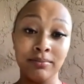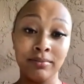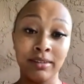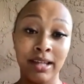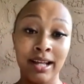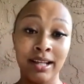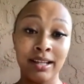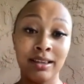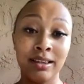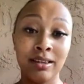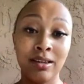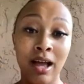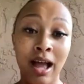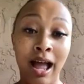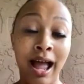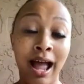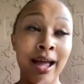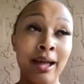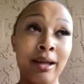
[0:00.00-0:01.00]
Like
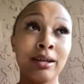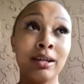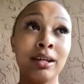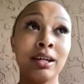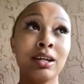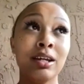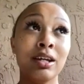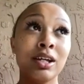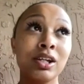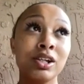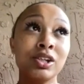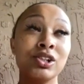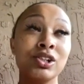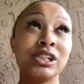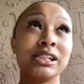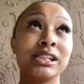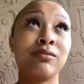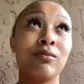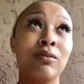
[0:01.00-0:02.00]
I
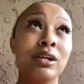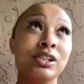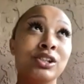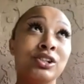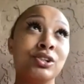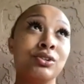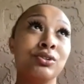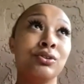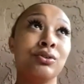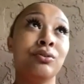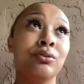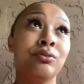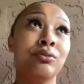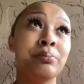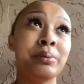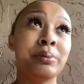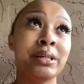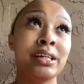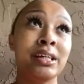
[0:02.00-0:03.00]
just want to
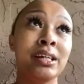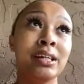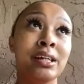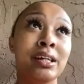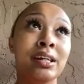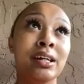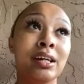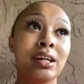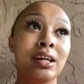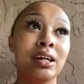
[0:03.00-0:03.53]
be